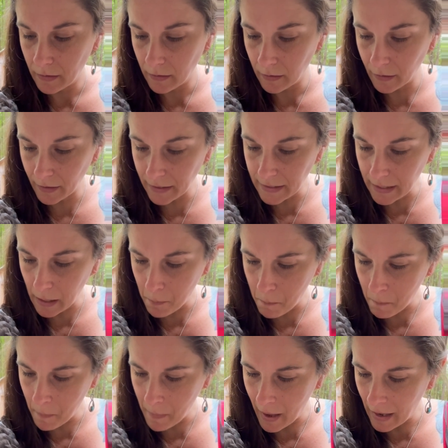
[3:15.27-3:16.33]
you'll see
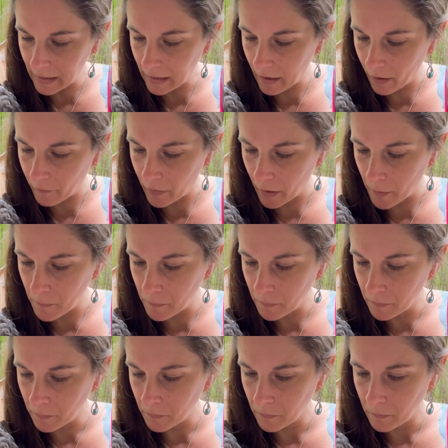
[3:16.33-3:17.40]
many of them.
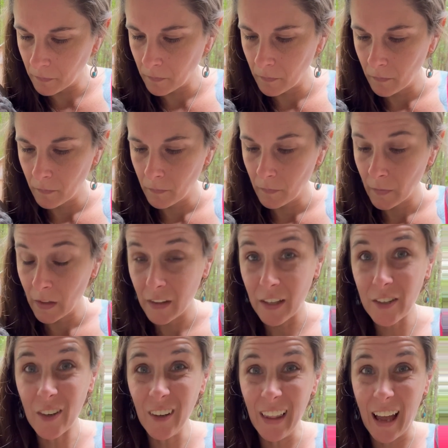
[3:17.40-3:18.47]

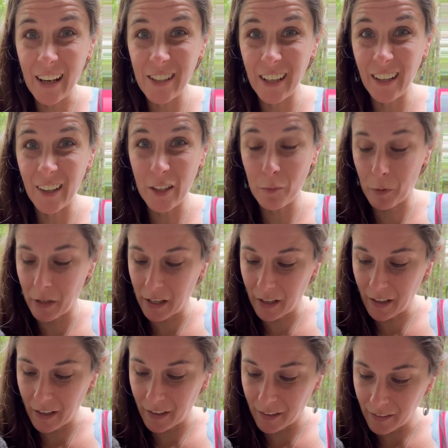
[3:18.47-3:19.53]
This girl actually looks pretty
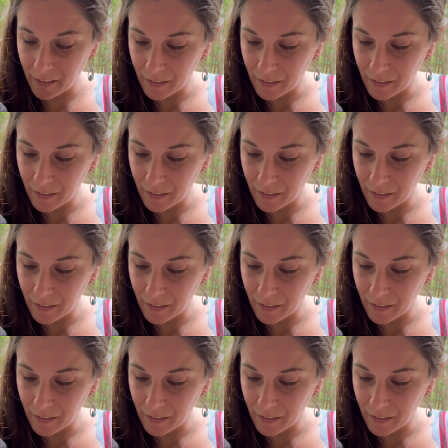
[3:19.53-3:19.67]
good.